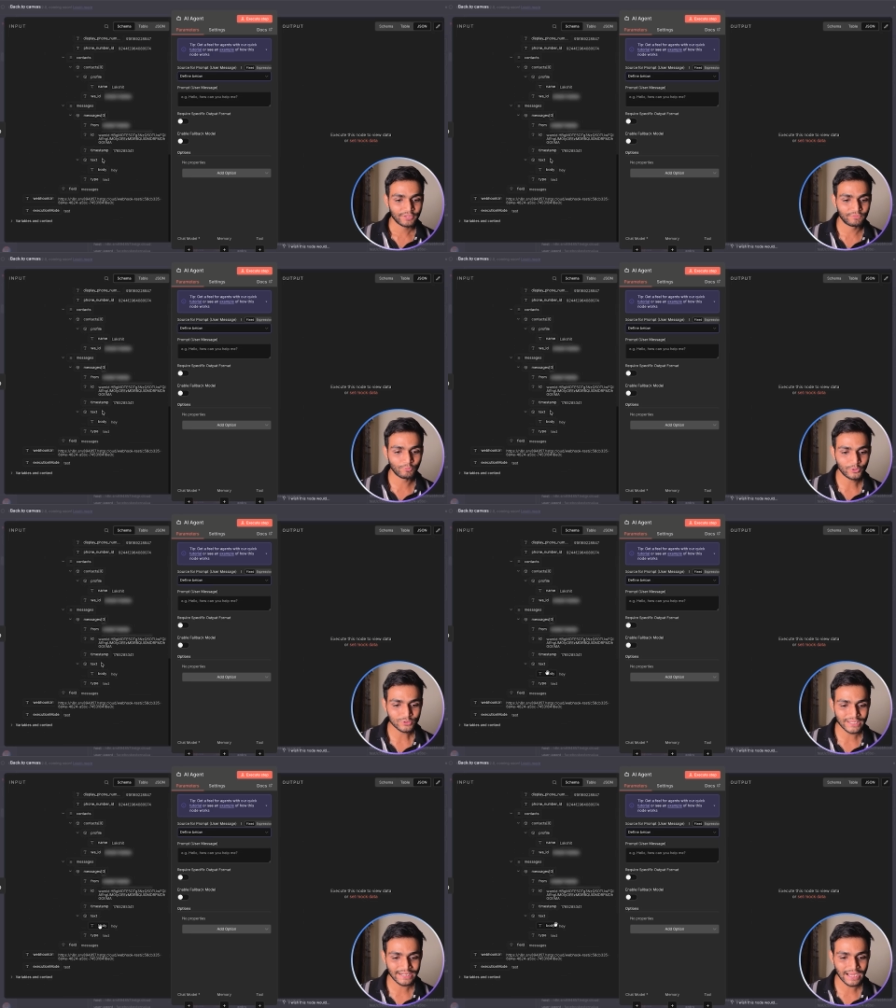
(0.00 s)
We want to
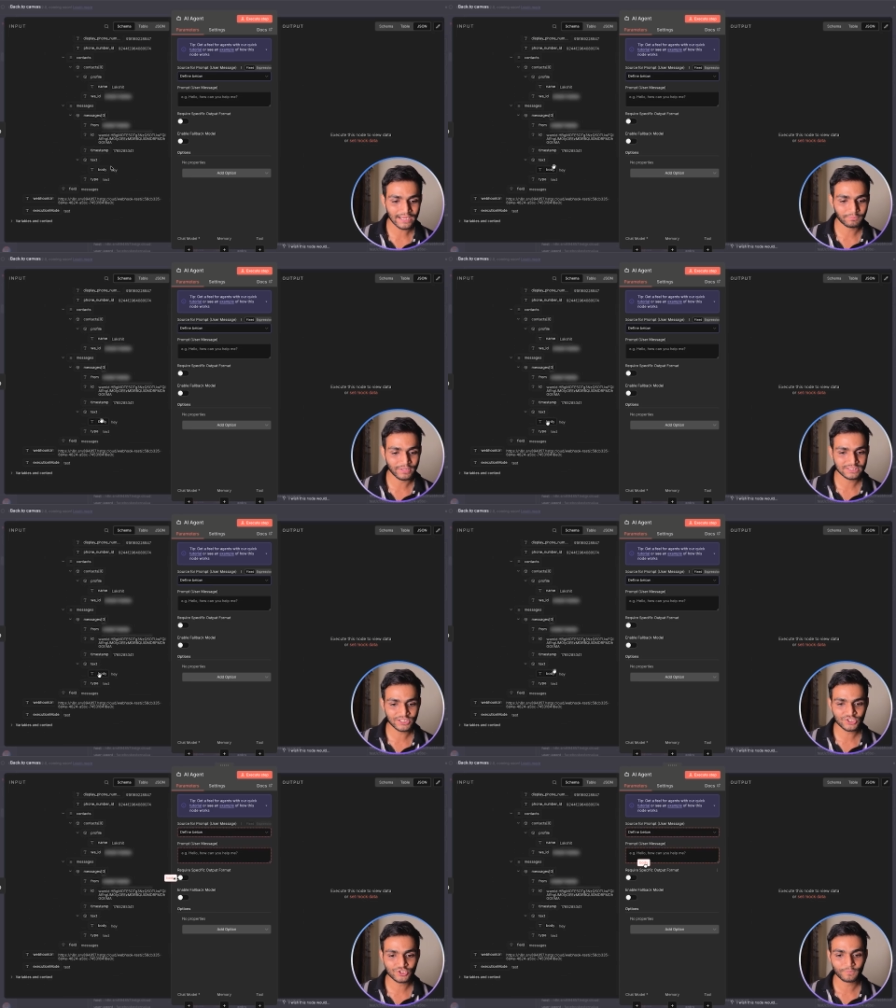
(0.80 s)
send our
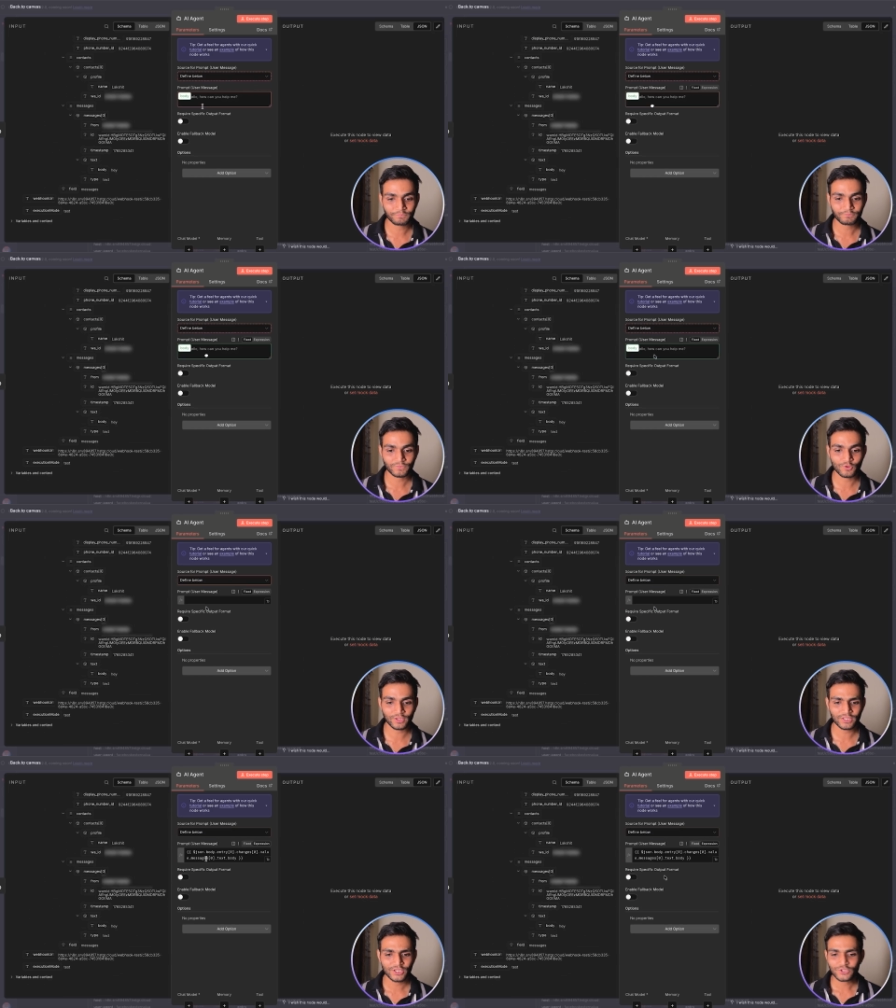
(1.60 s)
message
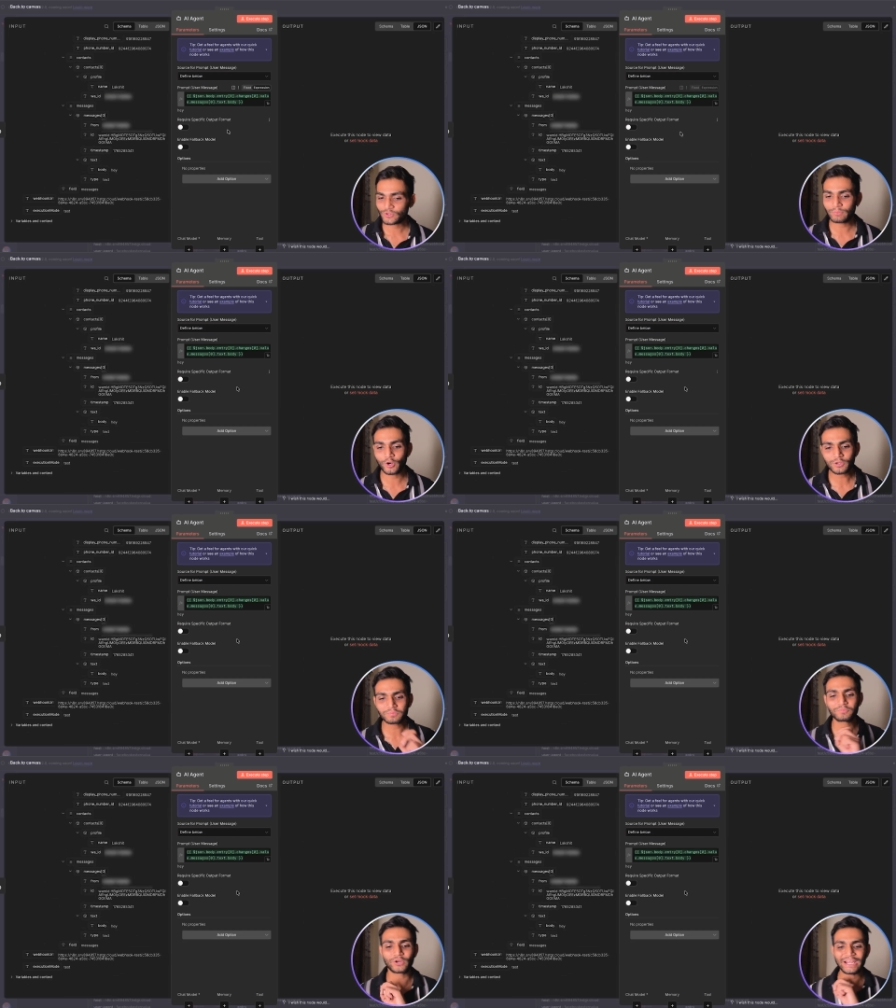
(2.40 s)
okay so i'm not
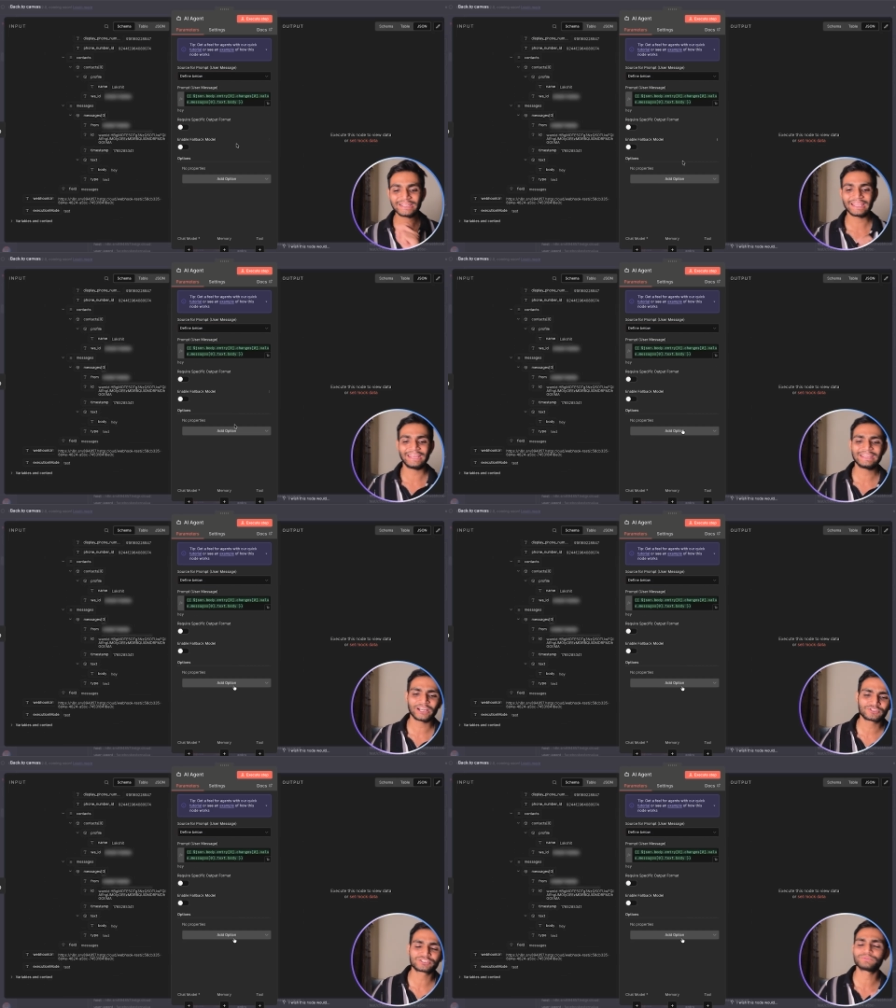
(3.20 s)
writing any kind
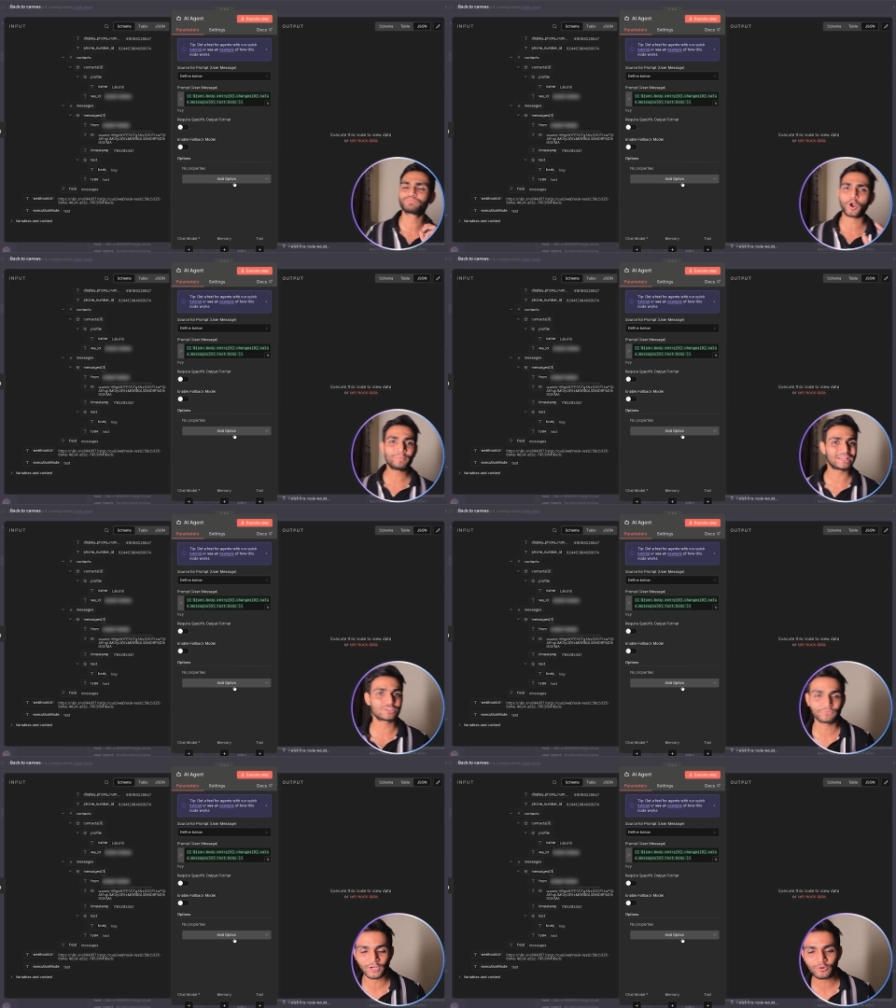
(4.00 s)
of system prompt as
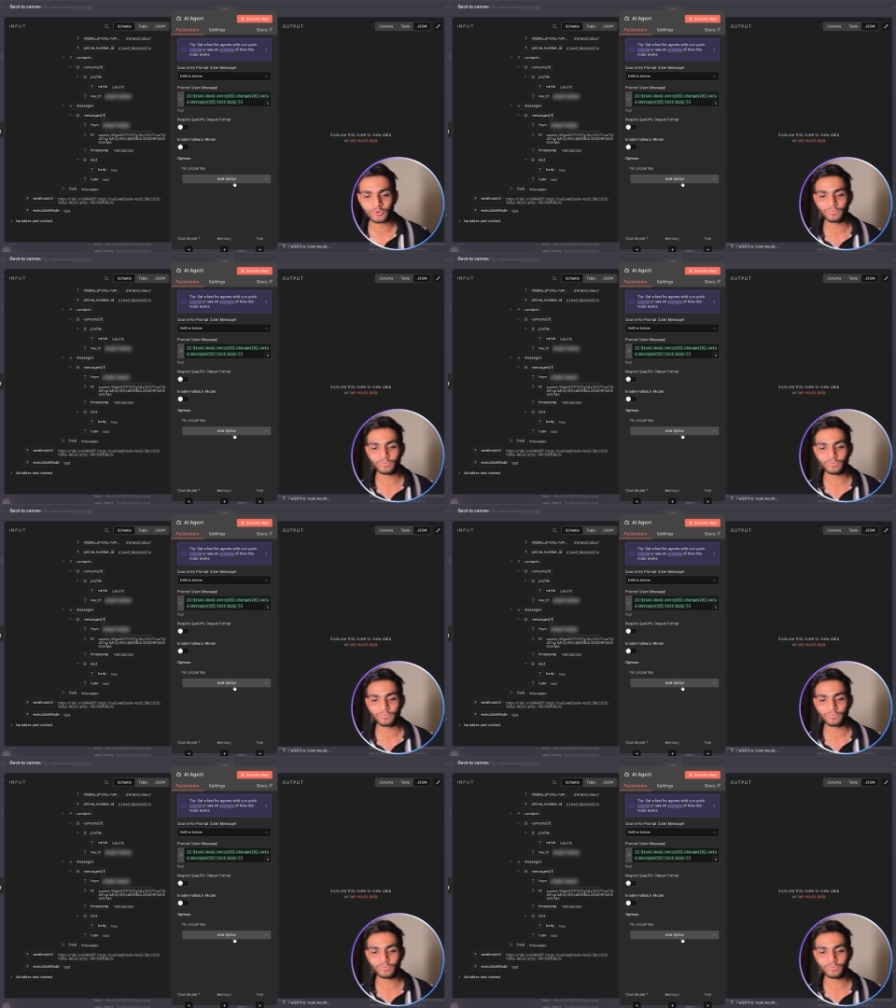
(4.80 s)
of now to